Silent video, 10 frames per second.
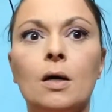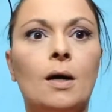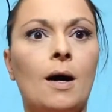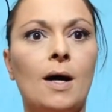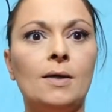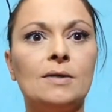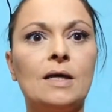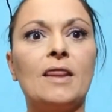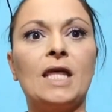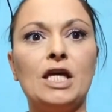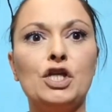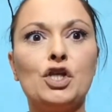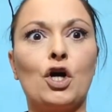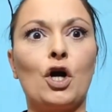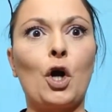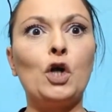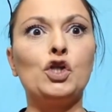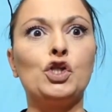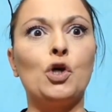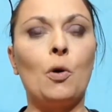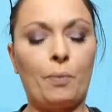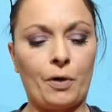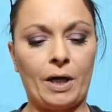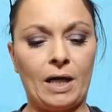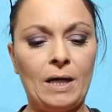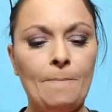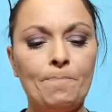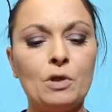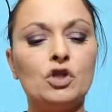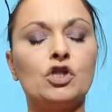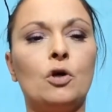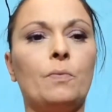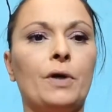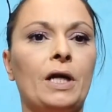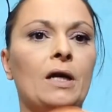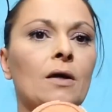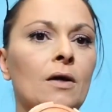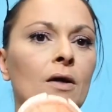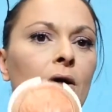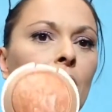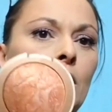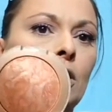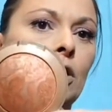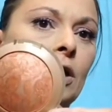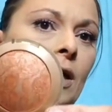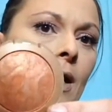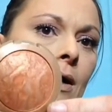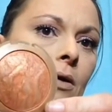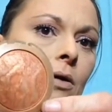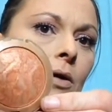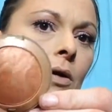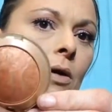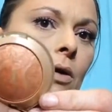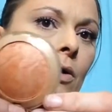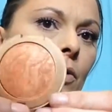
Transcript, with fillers: Guys, these are so pretty. So pretty. Look at that. Ugh.